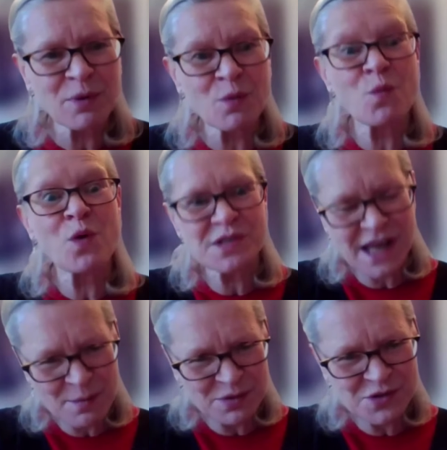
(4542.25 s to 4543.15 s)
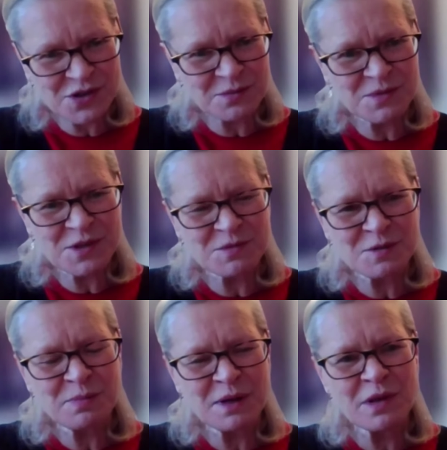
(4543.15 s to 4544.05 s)
but was able to to,
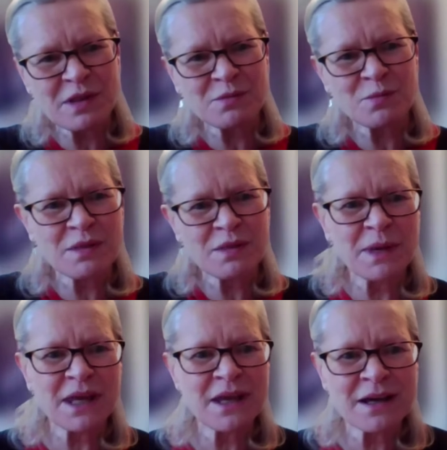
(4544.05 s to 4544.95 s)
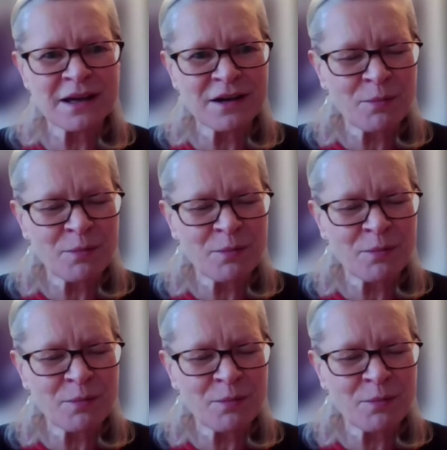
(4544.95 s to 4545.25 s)
to be with with me uh,